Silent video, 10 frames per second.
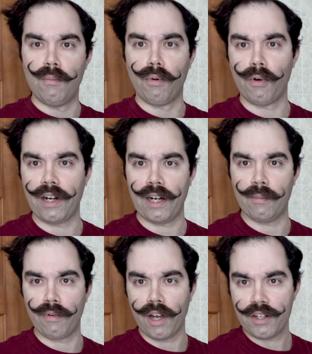boar
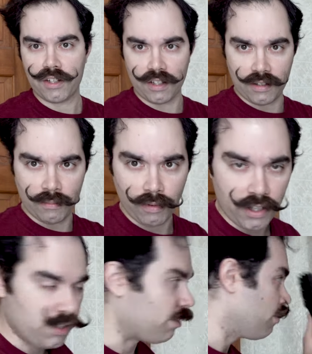hair brush and
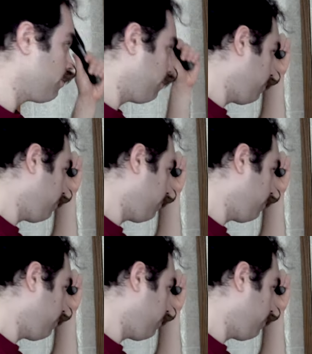brush through.